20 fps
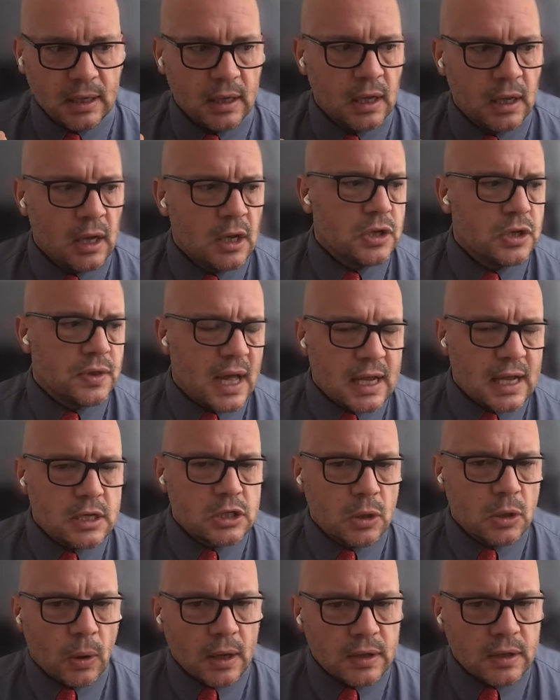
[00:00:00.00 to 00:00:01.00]
So that, so
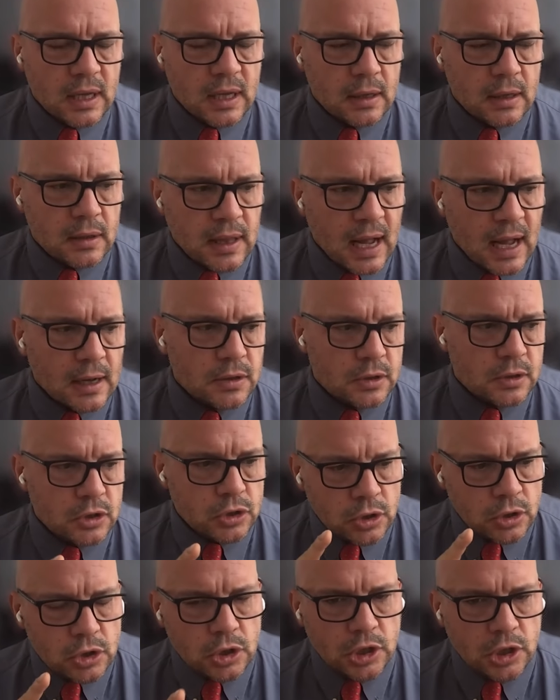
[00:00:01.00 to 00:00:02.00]
I think that the, the
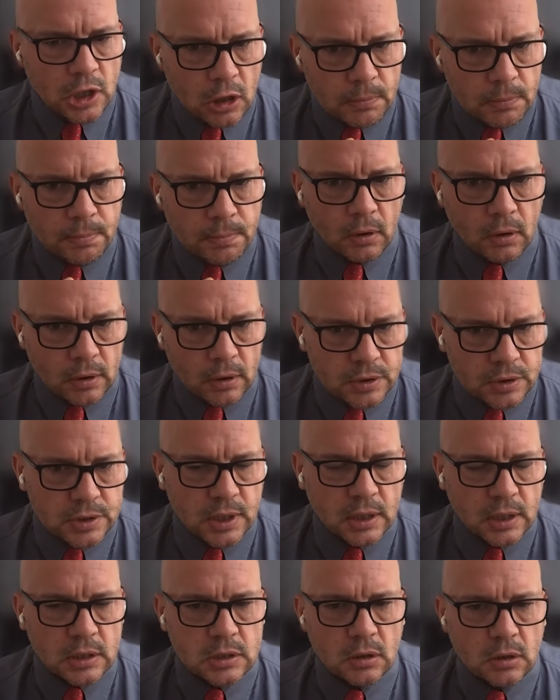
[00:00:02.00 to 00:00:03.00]
geopolitics
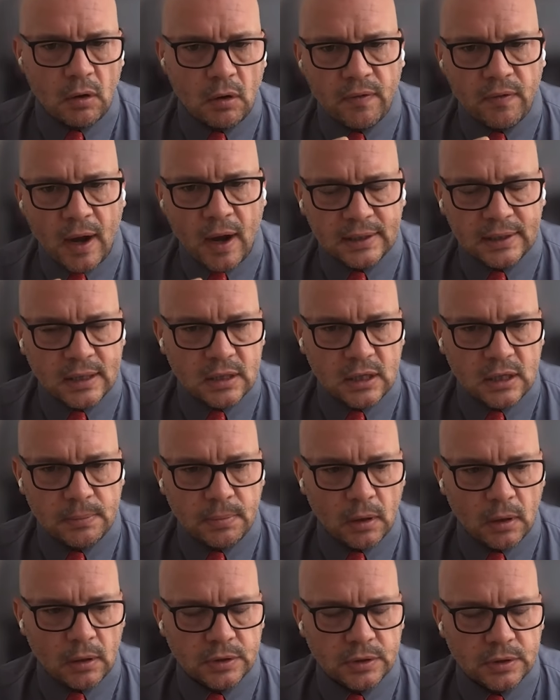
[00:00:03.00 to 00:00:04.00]
of identity
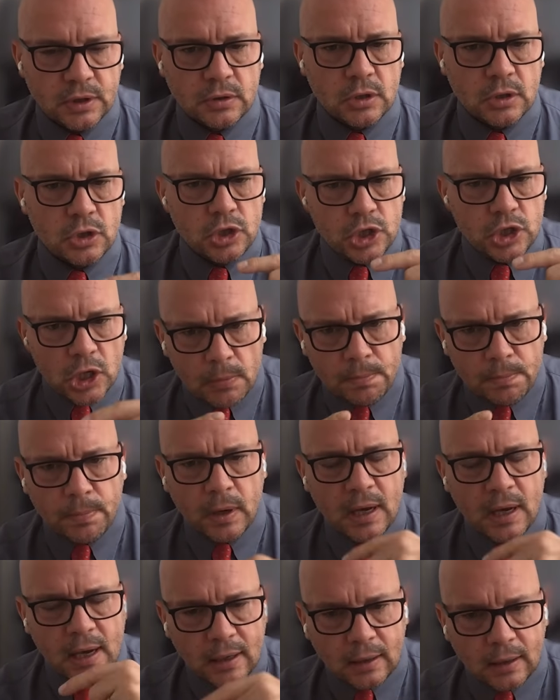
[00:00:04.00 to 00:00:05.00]
politics, the
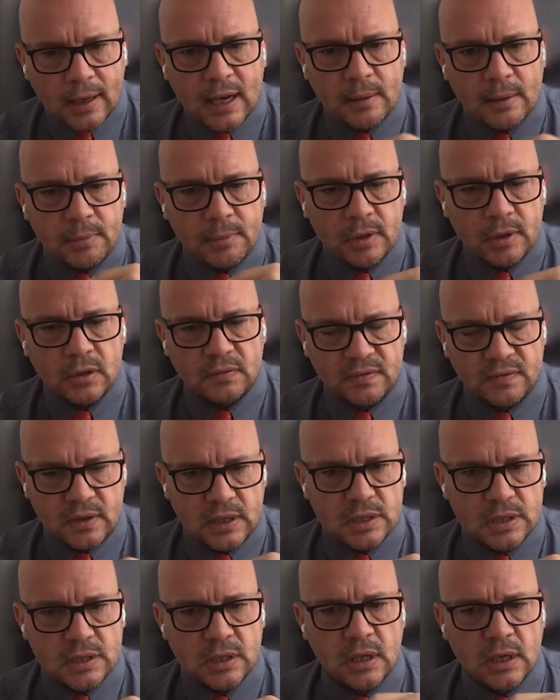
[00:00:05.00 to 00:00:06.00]
geopolitical element of this